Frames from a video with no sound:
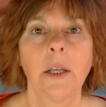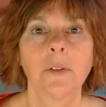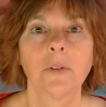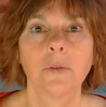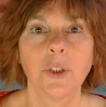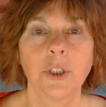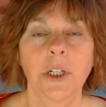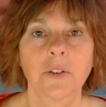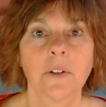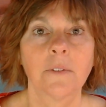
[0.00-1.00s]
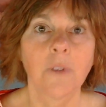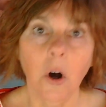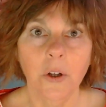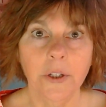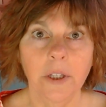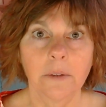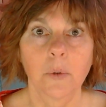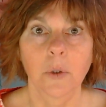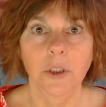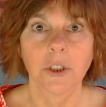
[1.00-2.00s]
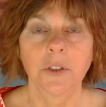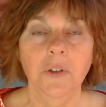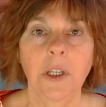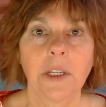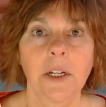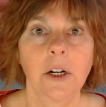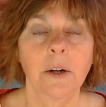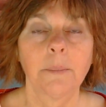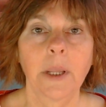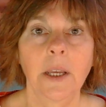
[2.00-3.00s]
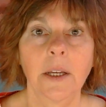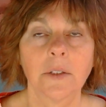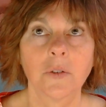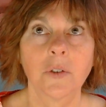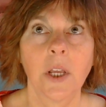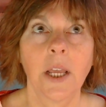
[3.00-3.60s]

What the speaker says: so just a volume or just a year, because